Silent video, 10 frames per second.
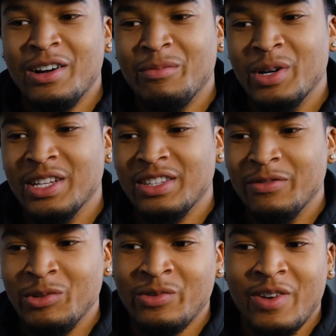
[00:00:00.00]
but the
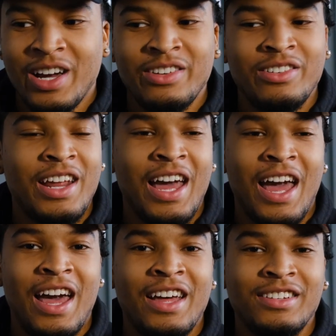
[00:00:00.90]
viewfinder that
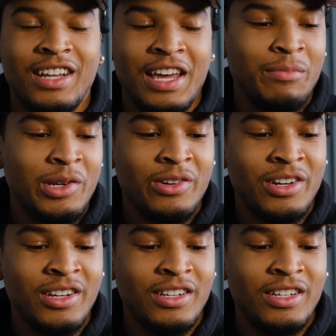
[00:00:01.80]
has a light meter
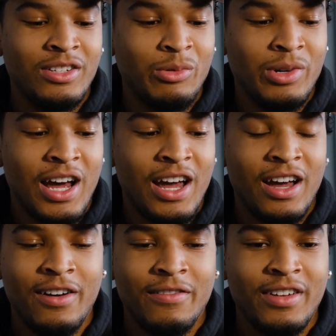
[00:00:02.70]
in it is the one I
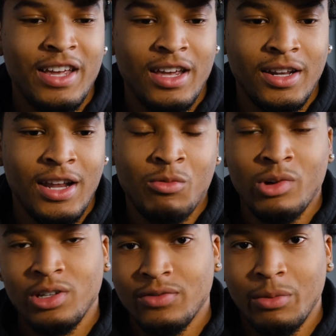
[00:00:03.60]
have, and that
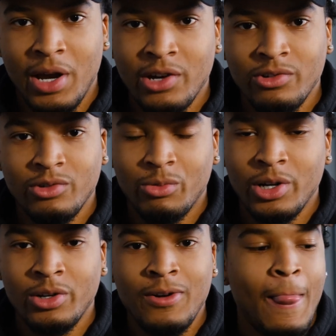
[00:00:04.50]
runs off the battery as
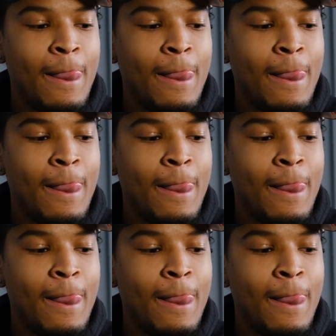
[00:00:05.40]
well.